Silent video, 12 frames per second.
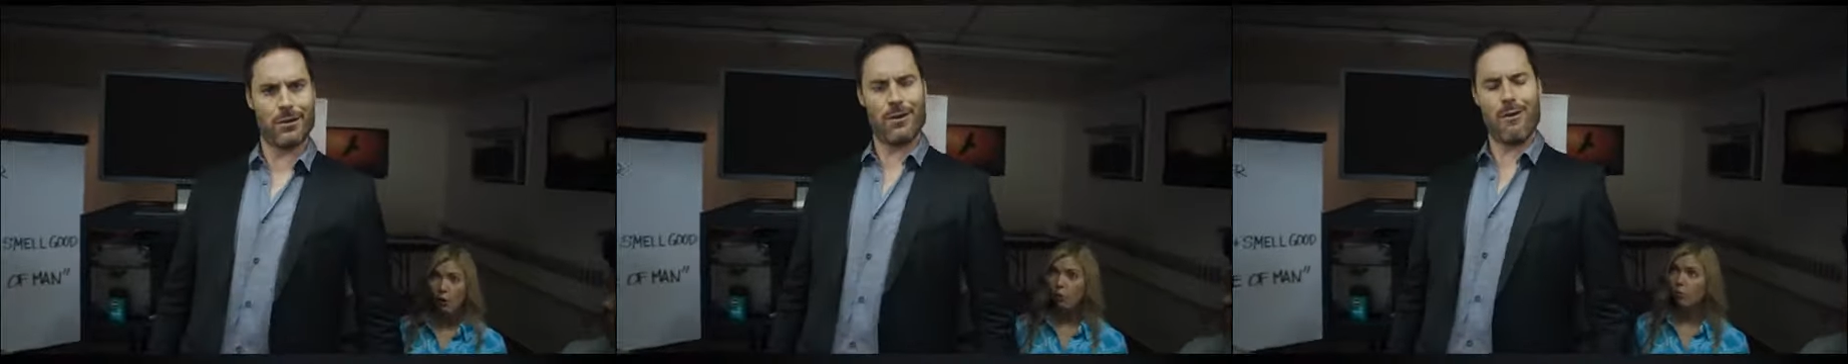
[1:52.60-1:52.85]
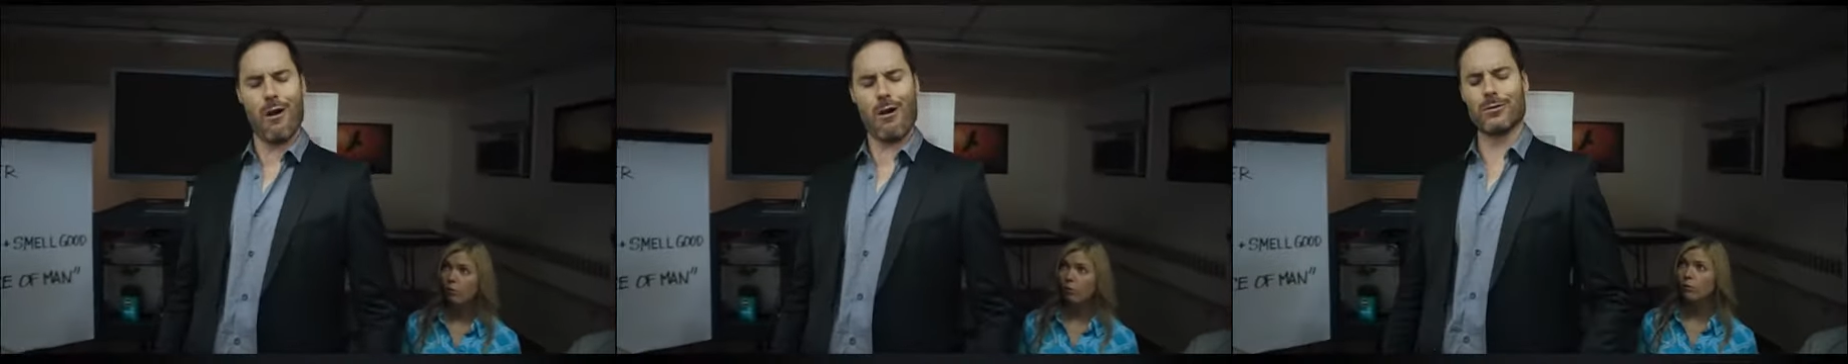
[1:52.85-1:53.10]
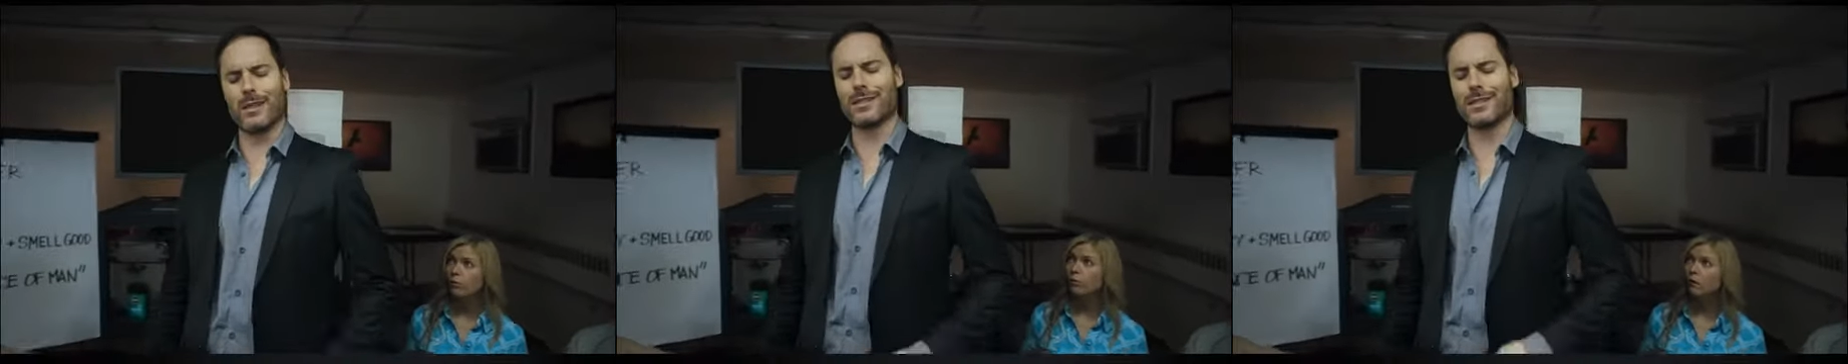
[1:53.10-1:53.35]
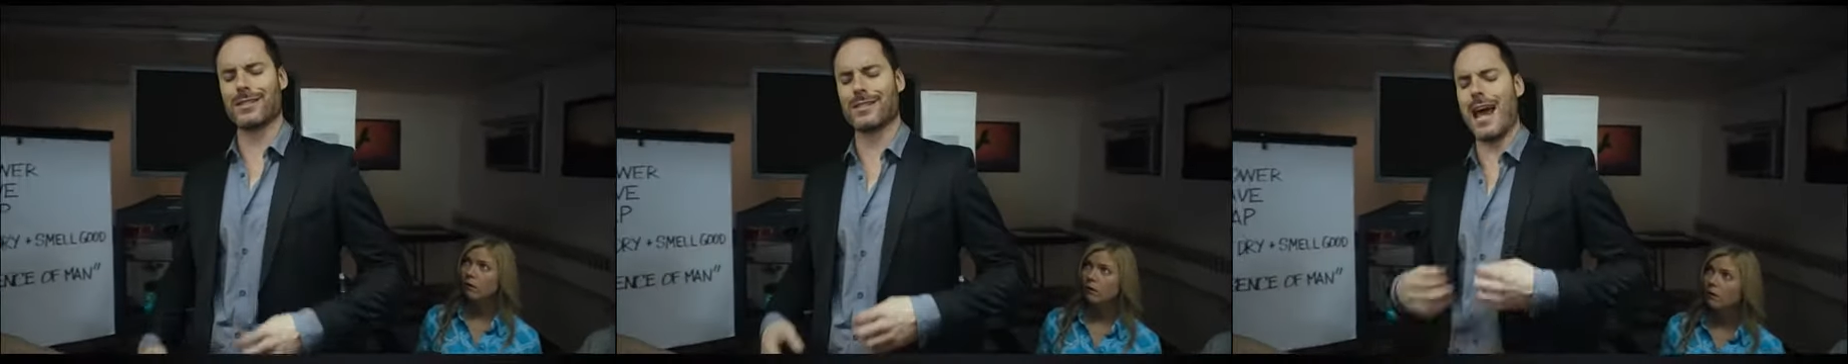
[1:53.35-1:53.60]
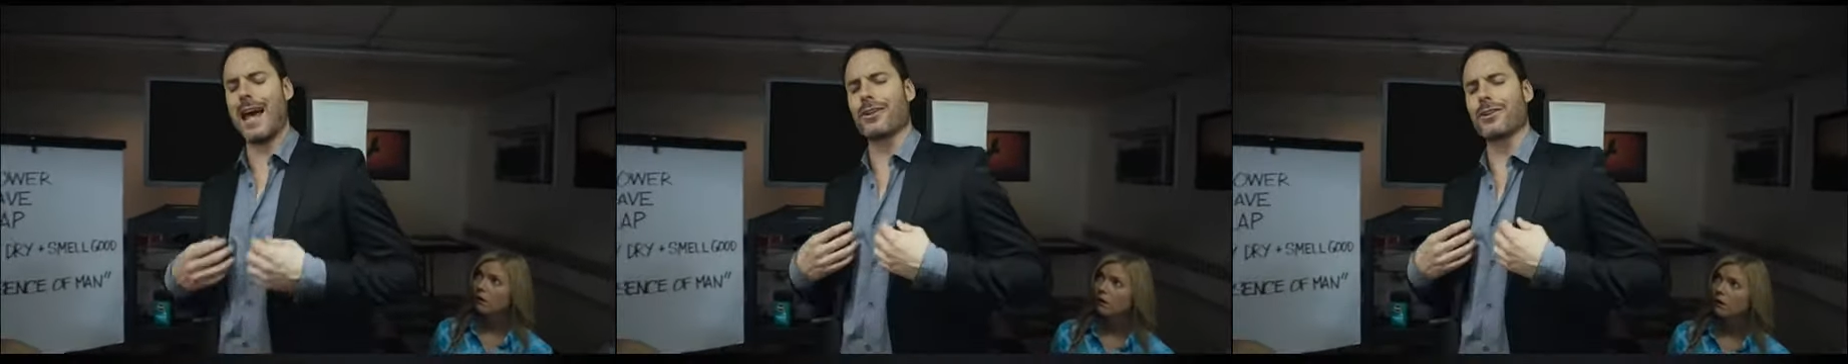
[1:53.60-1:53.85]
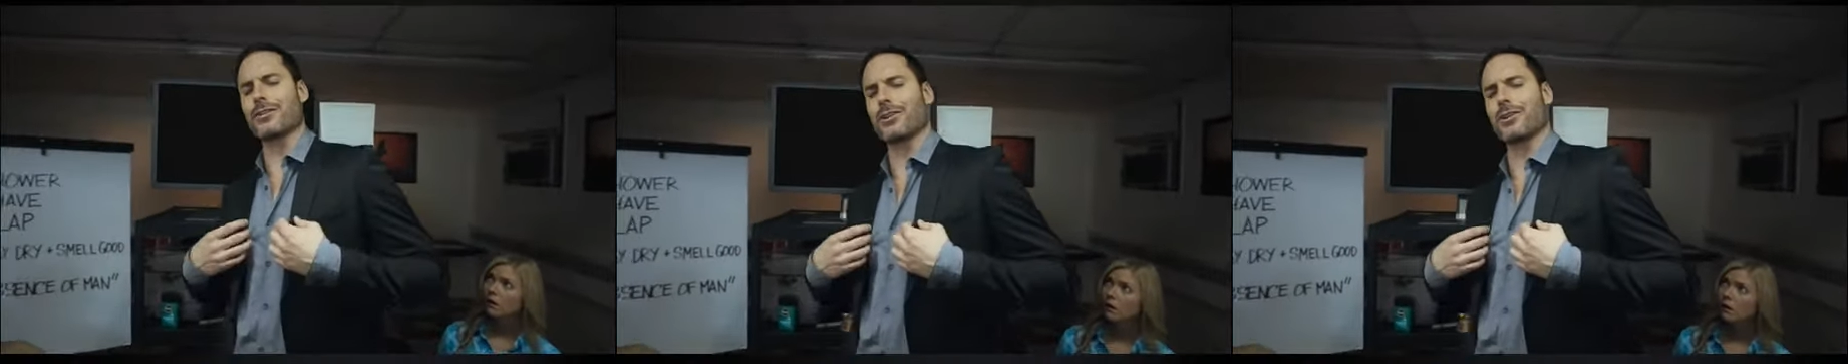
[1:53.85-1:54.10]
And your only
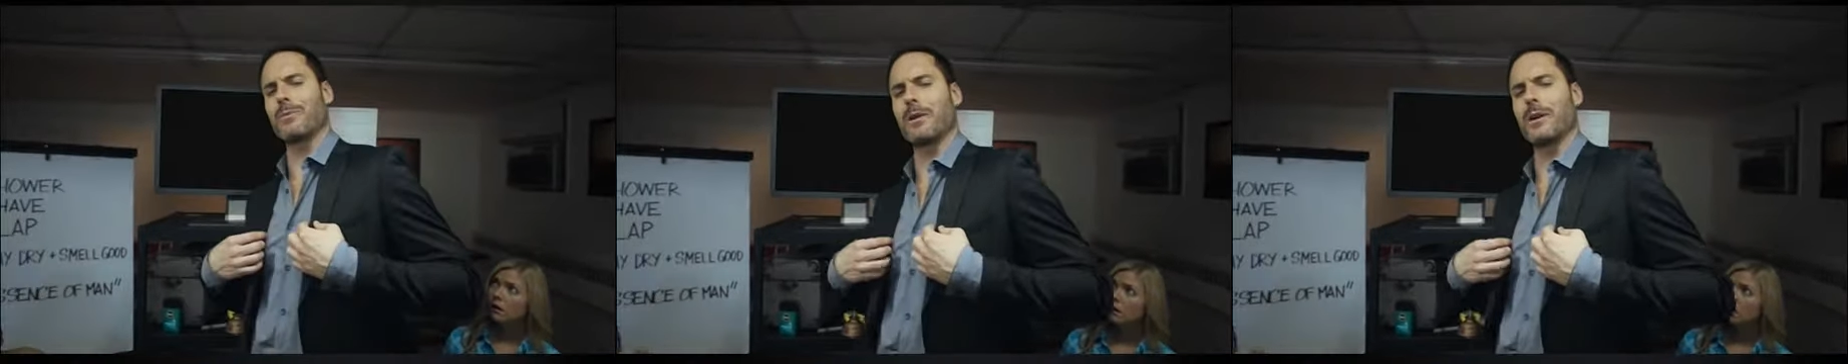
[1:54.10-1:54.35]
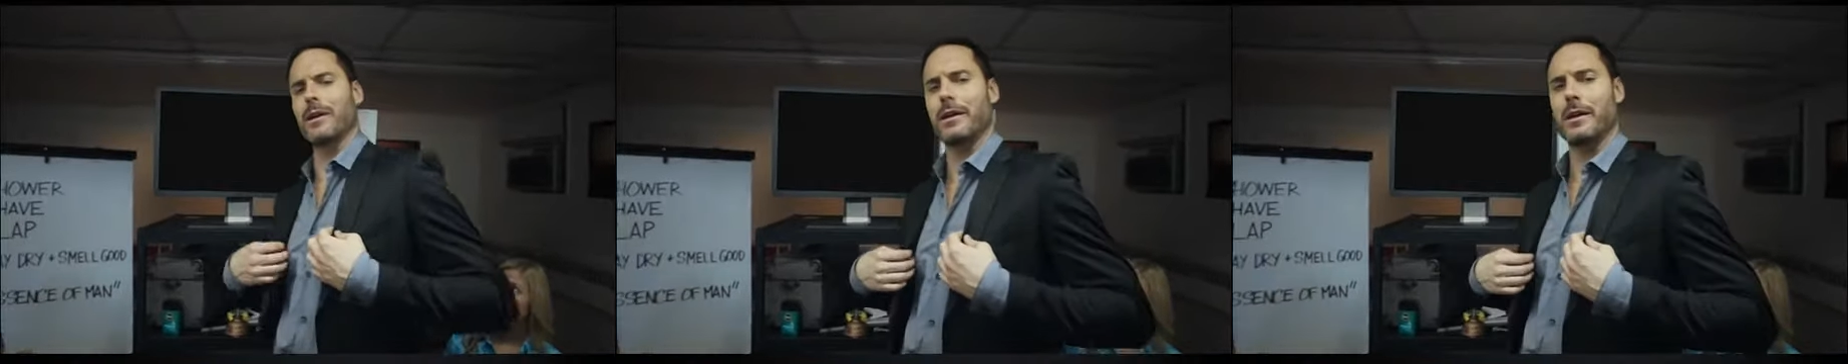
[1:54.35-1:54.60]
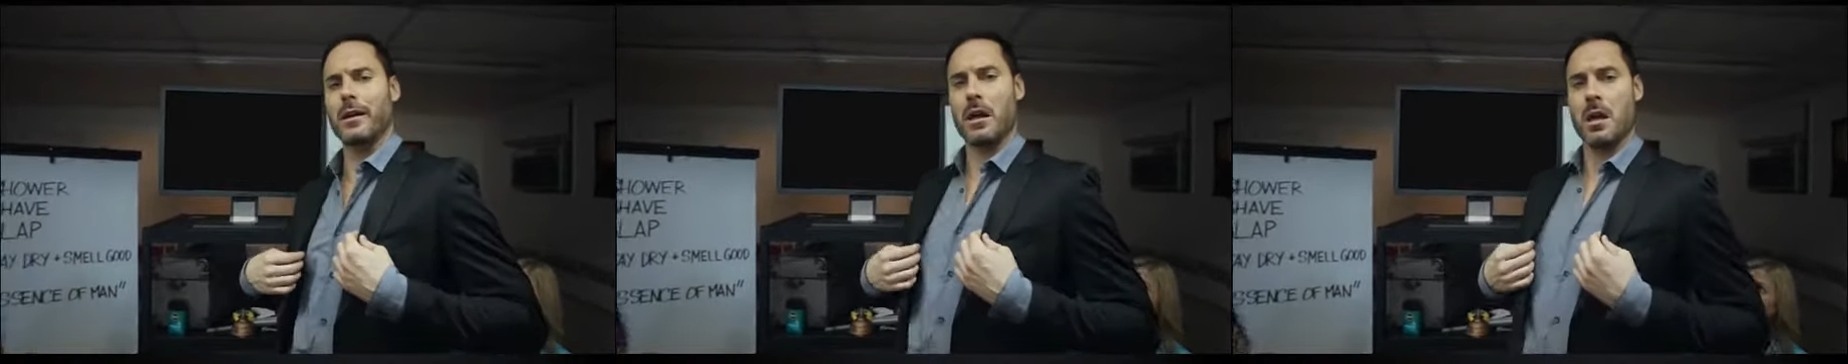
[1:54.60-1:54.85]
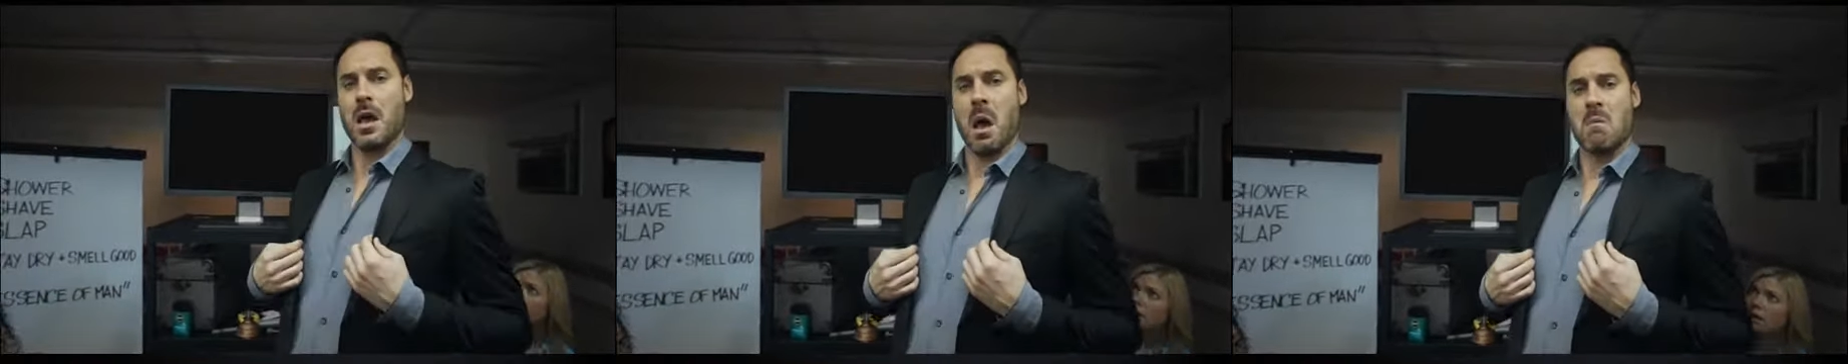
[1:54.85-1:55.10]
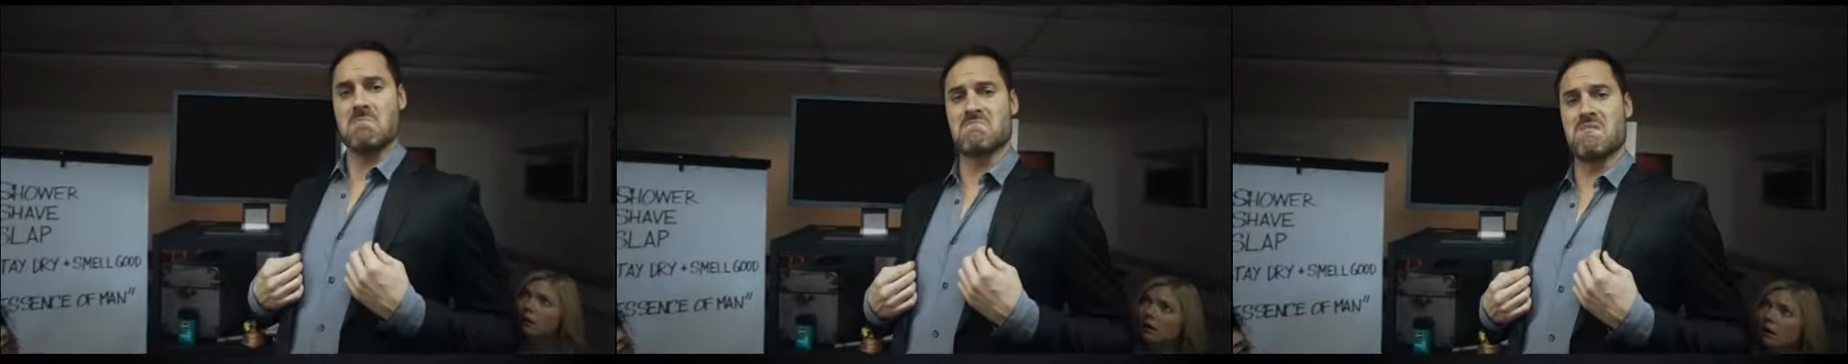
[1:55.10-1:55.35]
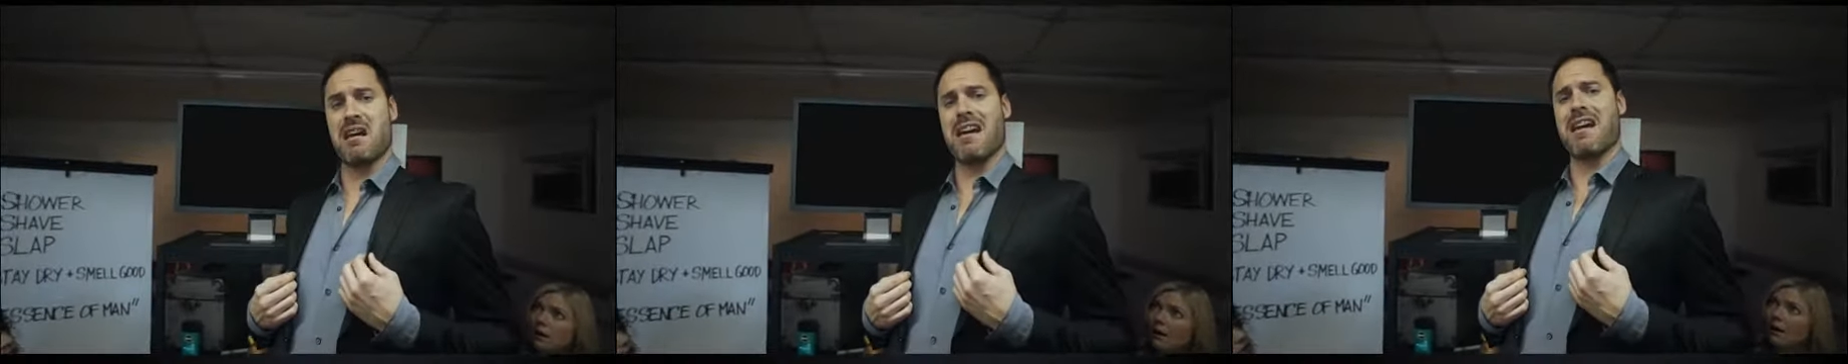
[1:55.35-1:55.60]
status should be
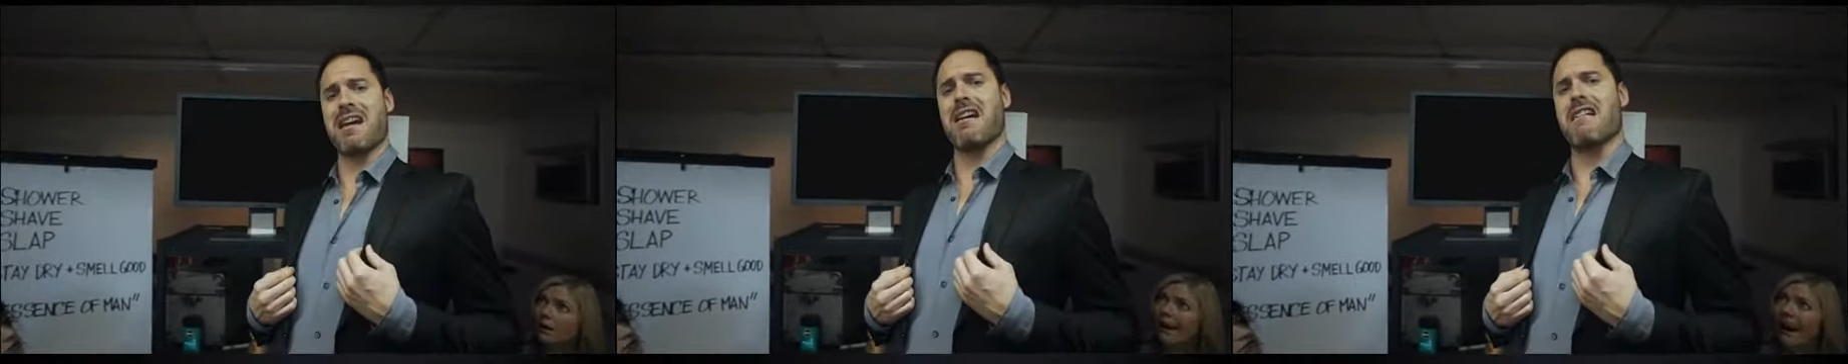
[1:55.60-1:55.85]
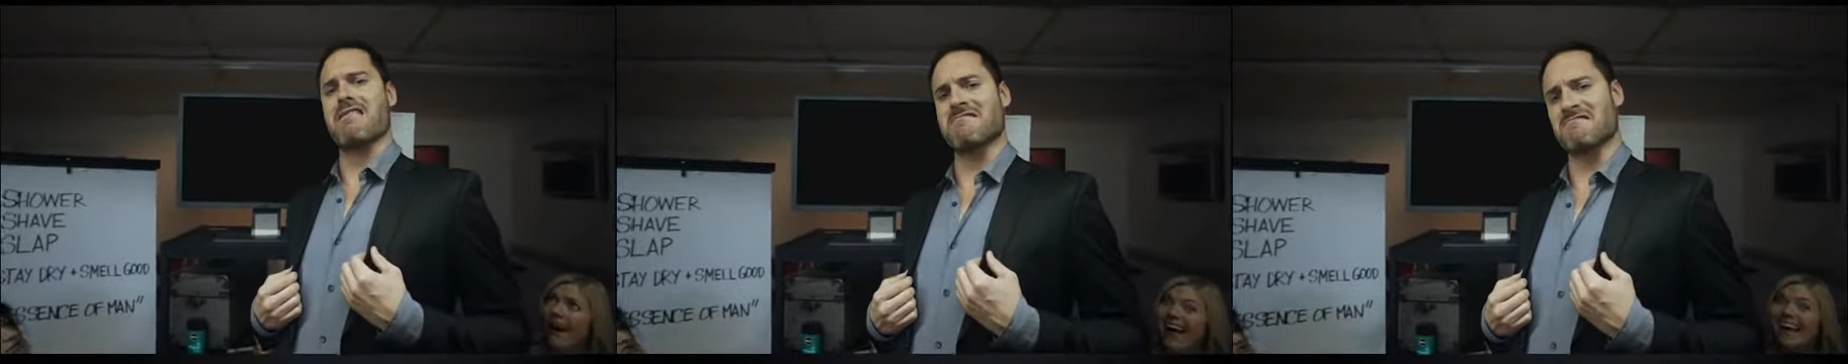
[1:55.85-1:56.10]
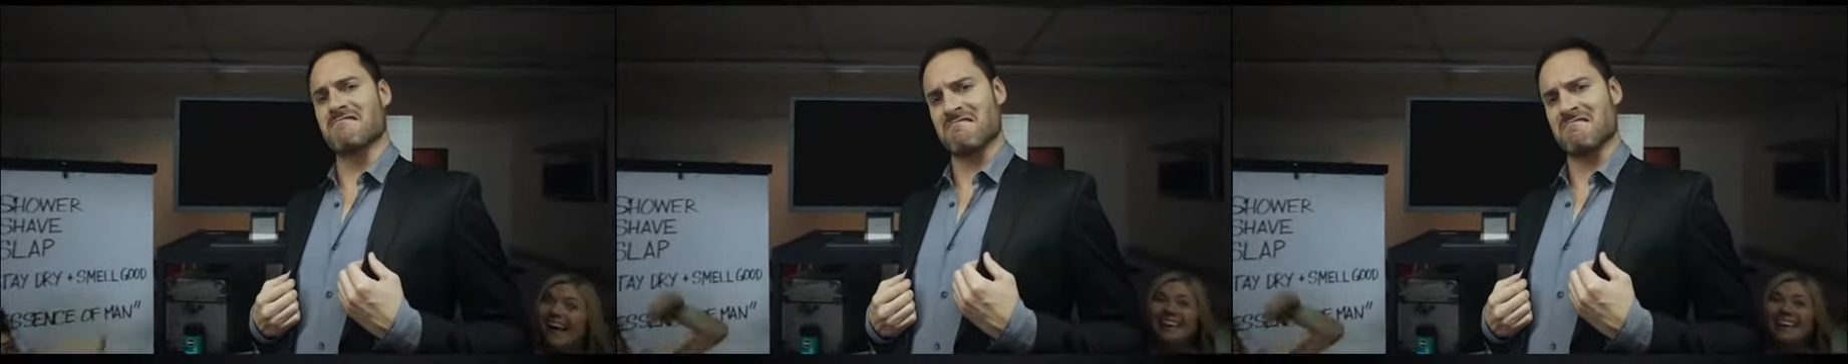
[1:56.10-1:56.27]
man.